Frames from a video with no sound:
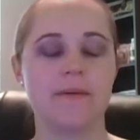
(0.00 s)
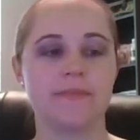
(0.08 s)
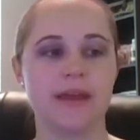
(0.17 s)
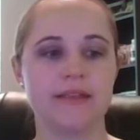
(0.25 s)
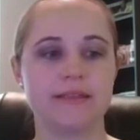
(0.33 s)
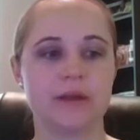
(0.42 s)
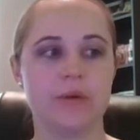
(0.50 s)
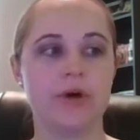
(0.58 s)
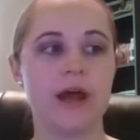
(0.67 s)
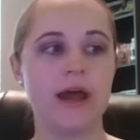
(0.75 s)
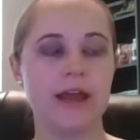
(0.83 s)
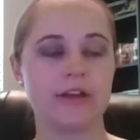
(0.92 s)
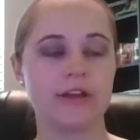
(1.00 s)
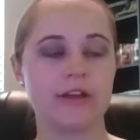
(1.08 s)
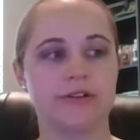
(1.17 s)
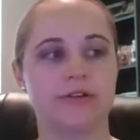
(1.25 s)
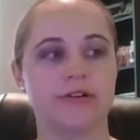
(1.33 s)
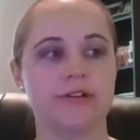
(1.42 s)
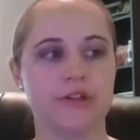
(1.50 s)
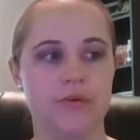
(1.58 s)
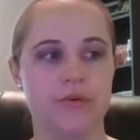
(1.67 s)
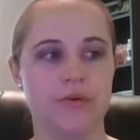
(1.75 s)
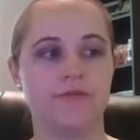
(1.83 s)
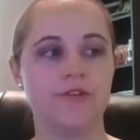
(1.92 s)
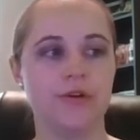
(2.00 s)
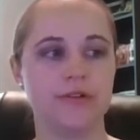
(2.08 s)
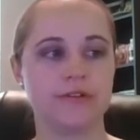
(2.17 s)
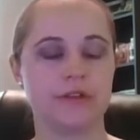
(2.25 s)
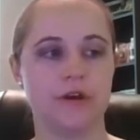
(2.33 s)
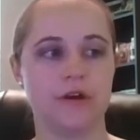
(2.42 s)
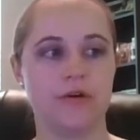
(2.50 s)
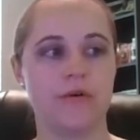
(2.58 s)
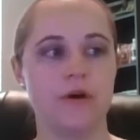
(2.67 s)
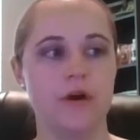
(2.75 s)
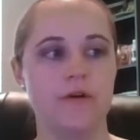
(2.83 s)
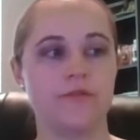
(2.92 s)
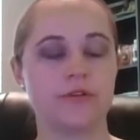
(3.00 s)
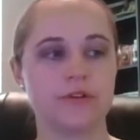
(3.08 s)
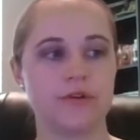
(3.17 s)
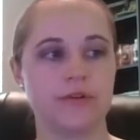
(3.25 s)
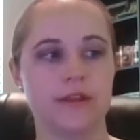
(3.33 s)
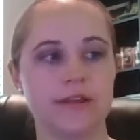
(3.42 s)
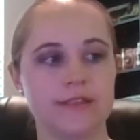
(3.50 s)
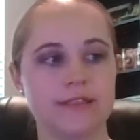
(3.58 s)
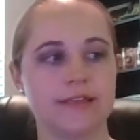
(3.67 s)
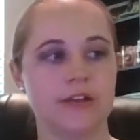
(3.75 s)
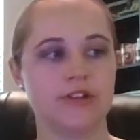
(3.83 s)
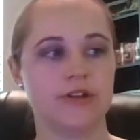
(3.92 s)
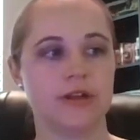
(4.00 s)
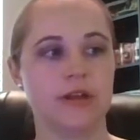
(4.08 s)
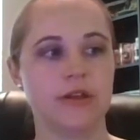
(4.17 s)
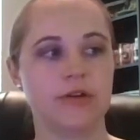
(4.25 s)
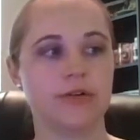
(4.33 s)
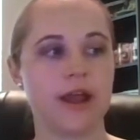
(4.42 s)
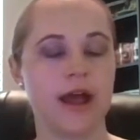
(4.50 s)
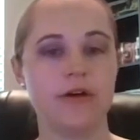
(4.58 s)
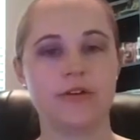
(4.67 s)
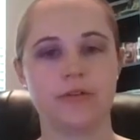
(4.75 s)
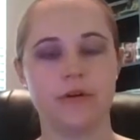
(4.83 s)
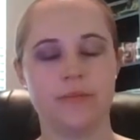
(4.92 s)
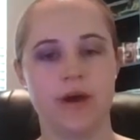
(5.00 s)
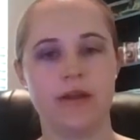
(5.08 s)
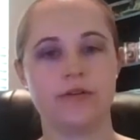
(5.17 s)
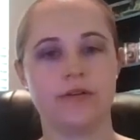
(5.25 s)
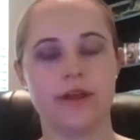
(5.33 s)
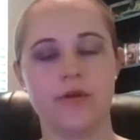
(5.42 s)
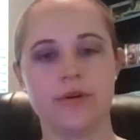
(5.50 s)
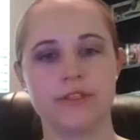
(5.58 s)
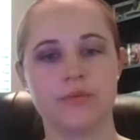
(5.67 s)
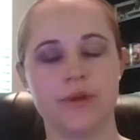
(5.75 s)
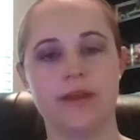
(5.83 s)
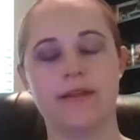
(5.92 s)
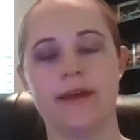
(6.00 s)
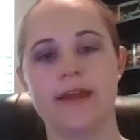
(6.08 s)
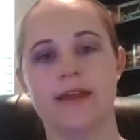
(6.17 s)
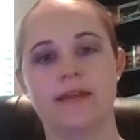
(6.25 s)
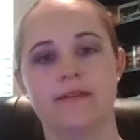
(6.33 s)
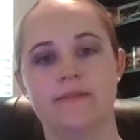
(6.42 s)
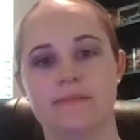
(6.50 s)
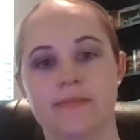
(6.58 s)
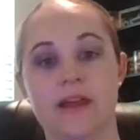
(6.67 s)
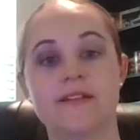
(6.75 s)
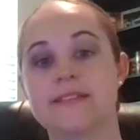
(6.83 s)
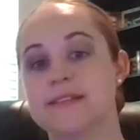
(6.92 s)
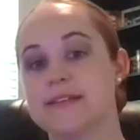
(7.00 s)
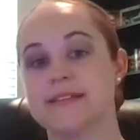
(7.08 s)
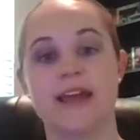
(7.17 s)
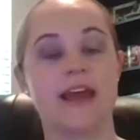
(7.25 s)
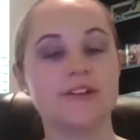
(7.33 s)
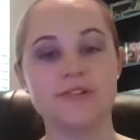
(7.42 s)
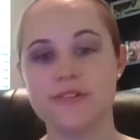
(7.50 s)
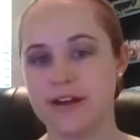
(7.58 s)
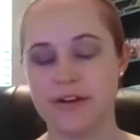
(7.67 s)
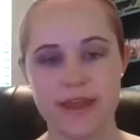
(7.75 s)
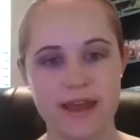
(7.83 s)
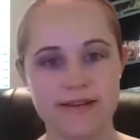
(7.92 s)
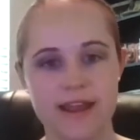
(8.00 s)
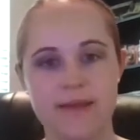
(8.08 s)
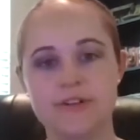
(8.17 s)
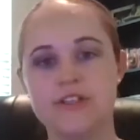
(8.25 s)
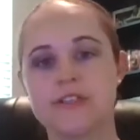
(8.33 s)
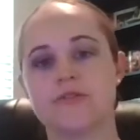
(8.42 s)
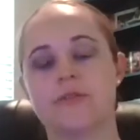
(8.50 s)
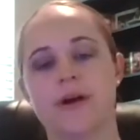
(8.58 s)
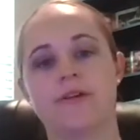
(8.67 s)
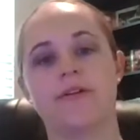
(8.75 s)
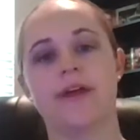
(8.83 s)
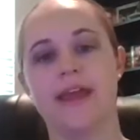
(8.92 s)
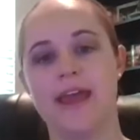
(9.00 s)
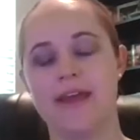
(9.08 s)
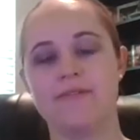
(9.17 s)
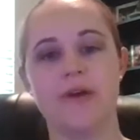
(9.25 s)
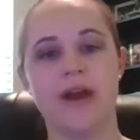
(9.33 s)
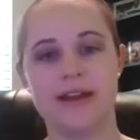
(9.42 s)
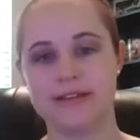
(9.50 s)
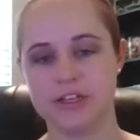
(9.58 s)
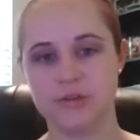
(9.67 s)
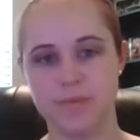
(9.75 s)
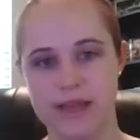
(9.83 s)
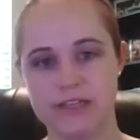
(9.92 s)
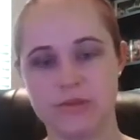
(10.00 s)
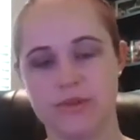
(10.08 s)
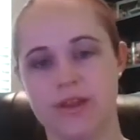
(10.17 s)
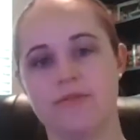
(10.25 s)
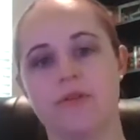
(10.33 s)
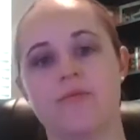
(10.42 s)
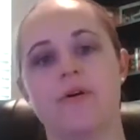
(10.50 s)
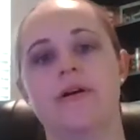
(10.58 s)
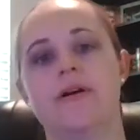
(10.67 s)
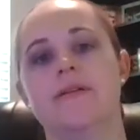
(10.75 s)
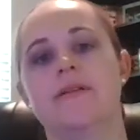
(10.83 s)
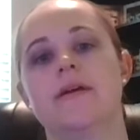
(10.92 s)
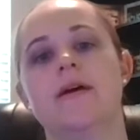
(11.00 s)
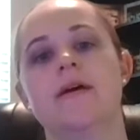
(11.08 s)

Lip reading: It's what I actually started doing a few years ago for certain things, is scheduling a little calendar reminder, like once a week, like not to say I do that on that day, but just a reminder like, hey, have you had a touch base with everyone?